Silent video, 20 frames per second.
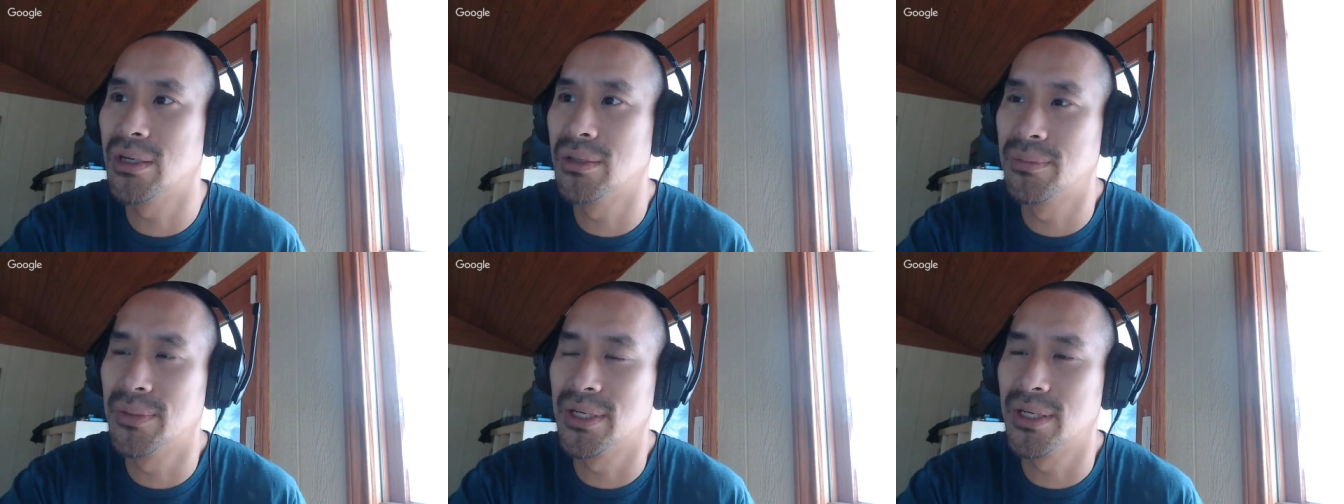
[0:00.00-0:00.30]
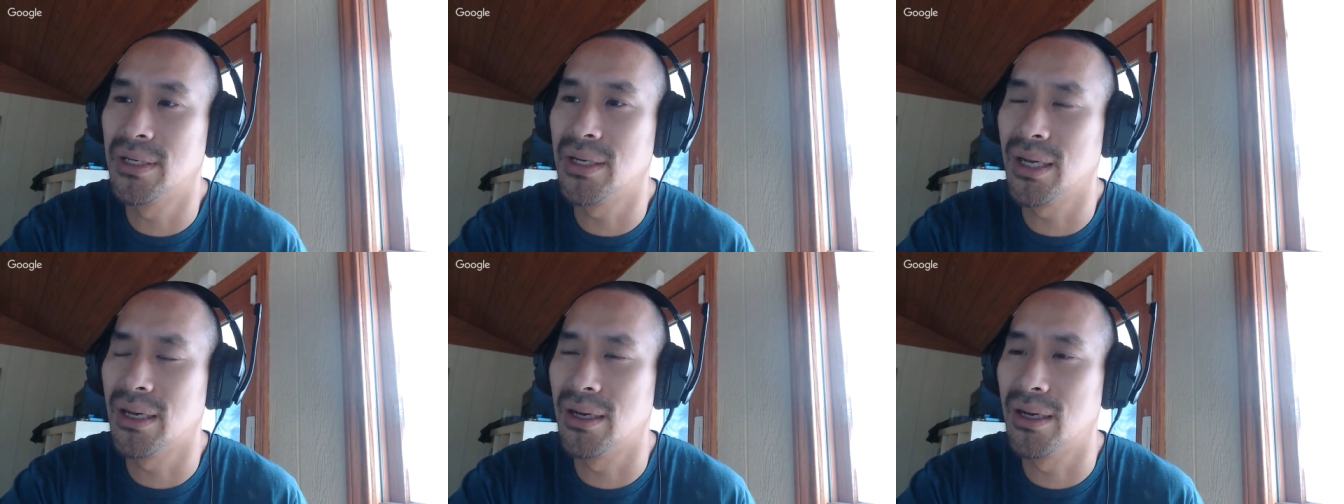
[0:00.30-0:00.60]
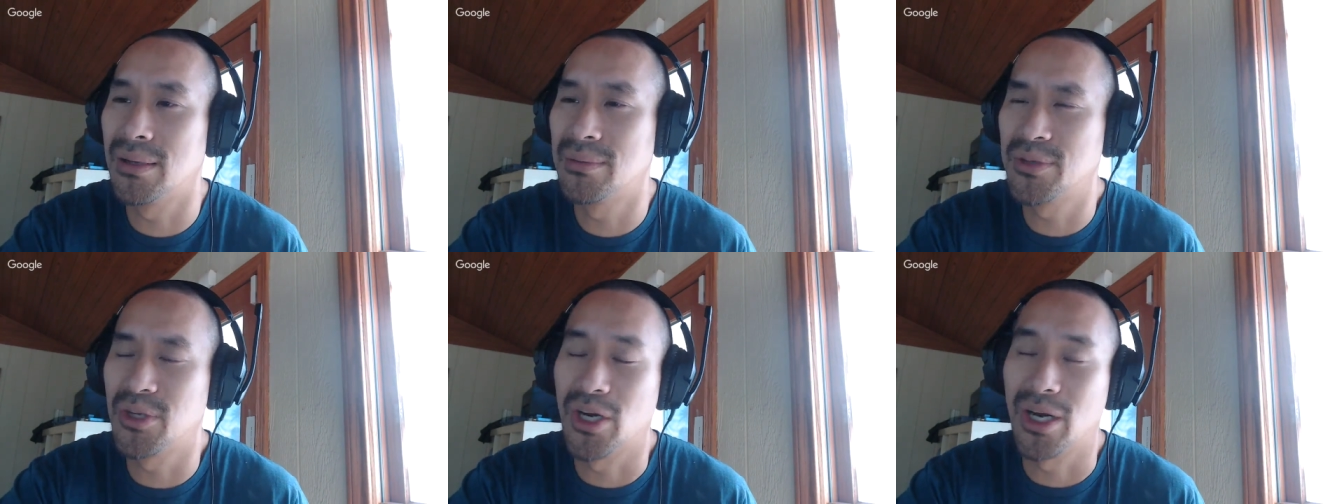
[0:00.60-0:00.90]
But,
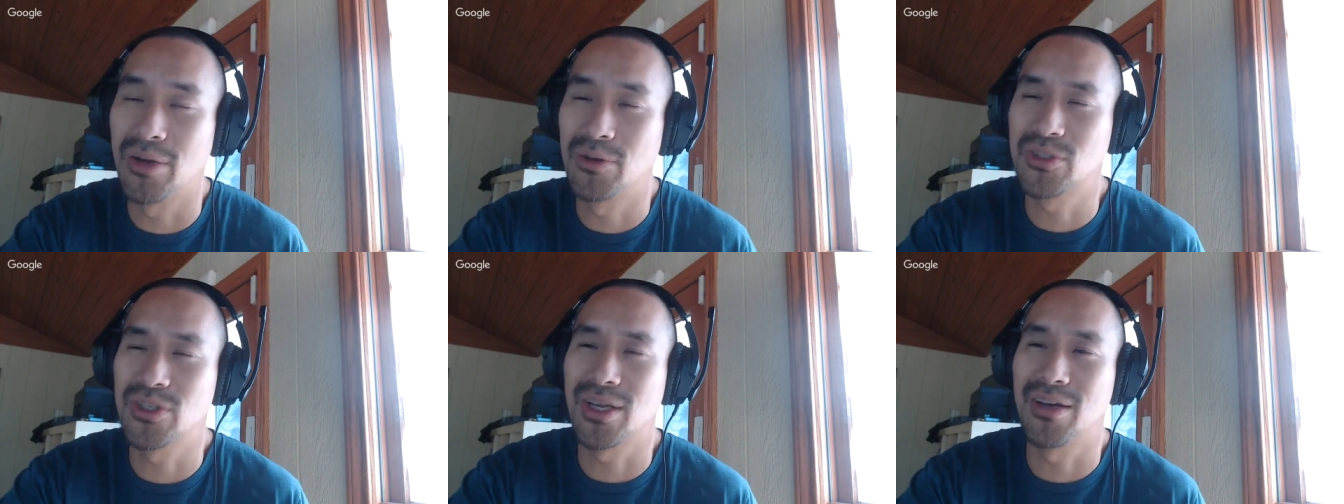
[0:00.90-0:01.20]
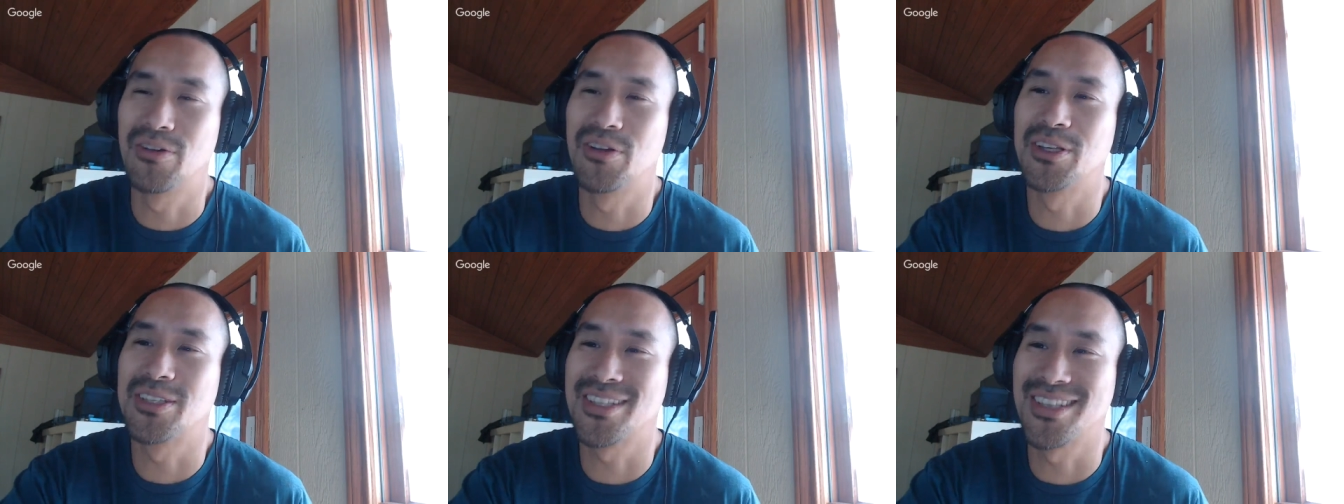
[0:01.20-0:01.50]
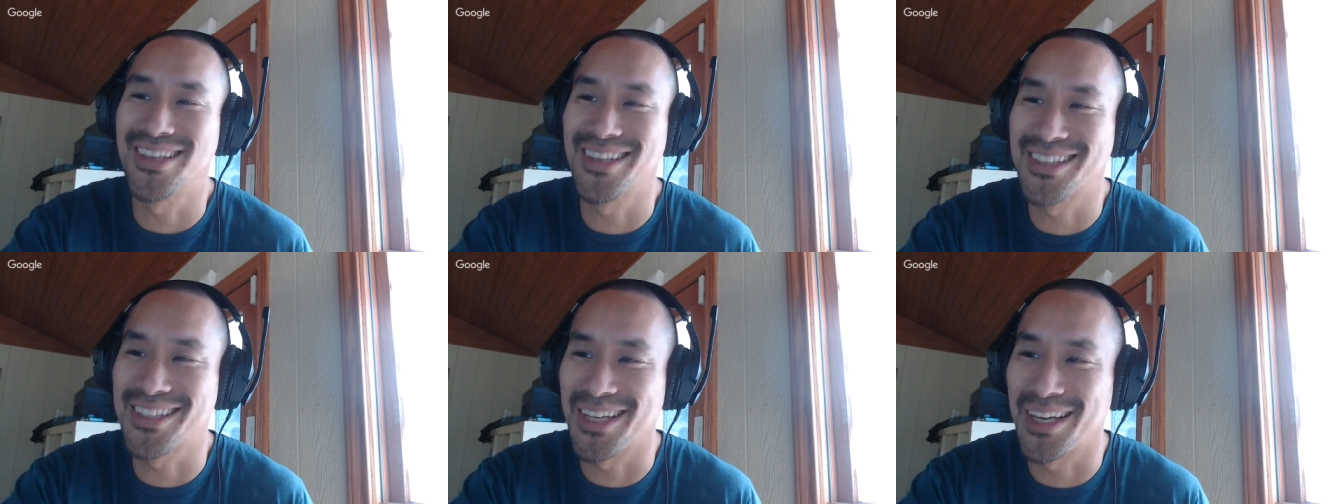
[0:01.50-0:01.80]
I was obviously
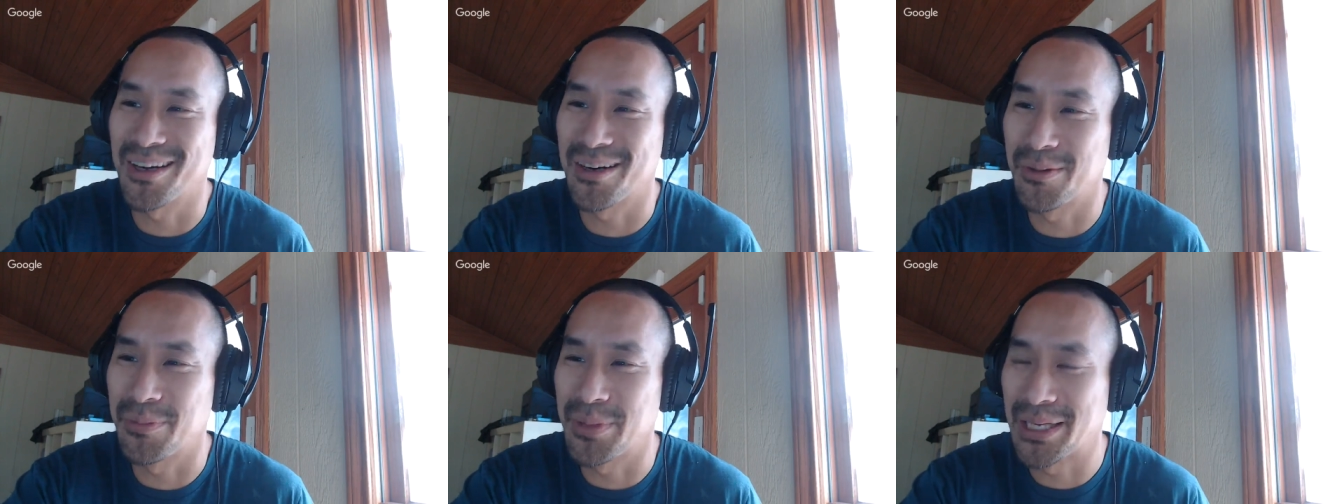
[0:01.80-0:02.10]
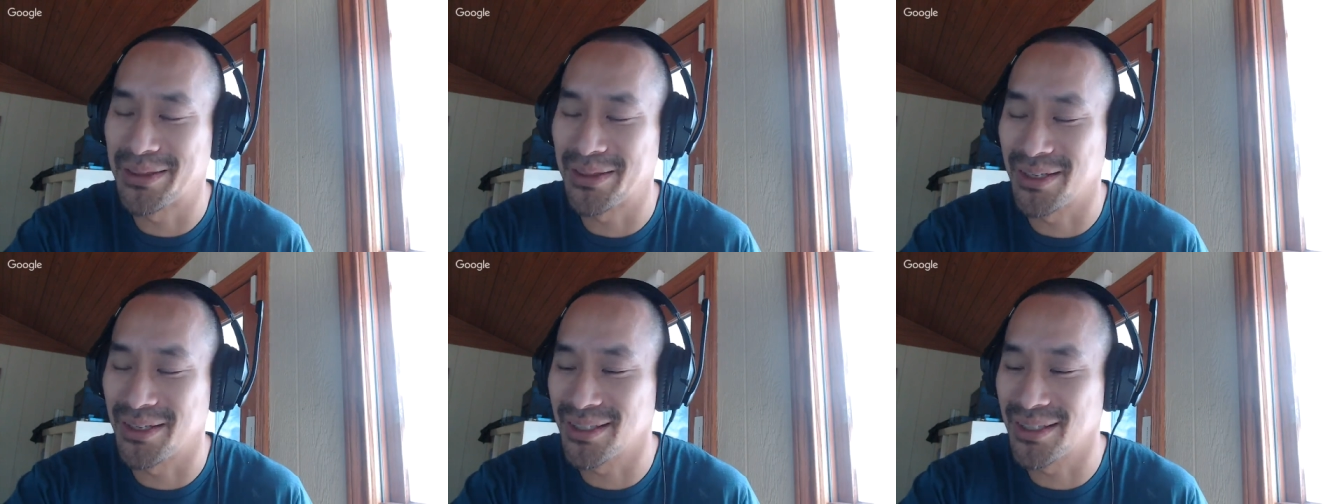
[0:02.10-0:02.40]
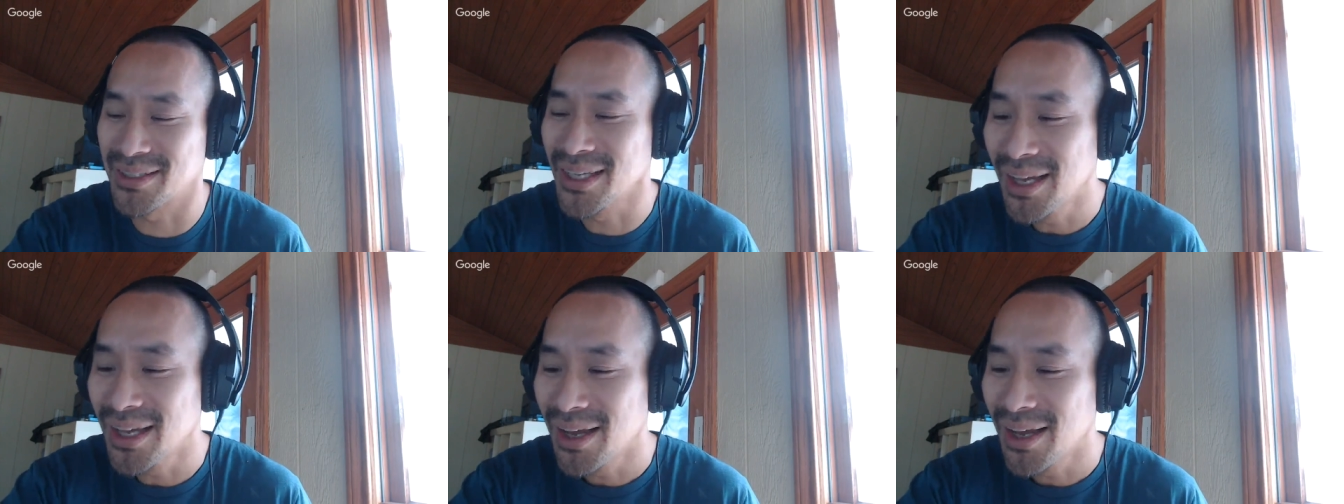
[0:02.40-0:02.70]
excited about this.